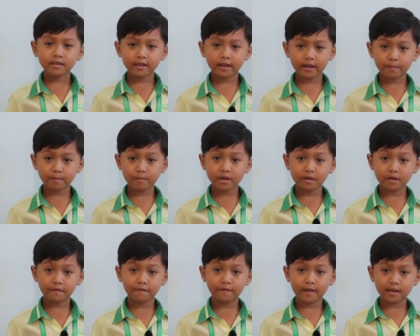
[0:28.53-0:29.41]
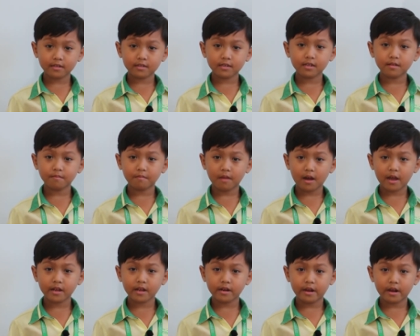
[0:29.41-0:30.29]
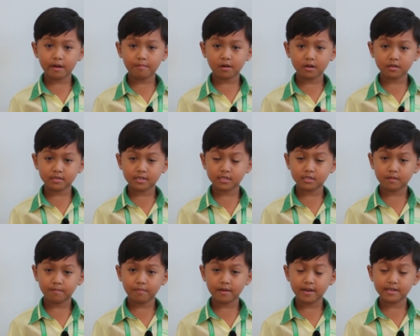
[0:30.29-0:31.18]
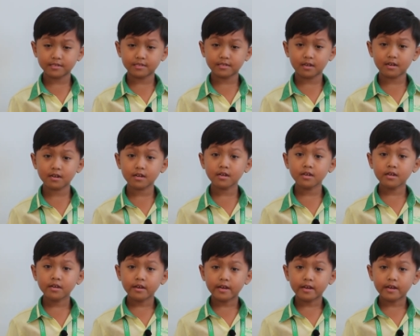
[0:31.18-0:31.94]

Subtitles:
can be affected by their participation